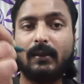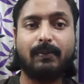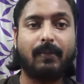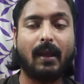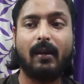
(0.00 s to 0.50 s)

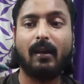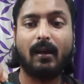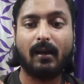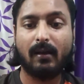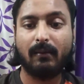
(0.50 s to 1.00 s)
this pen
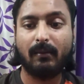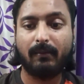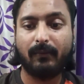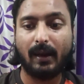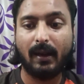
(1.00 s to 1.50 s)

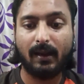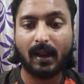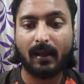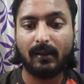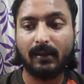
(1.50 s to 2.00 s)
feeling
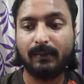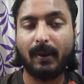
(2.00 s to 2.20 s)
like this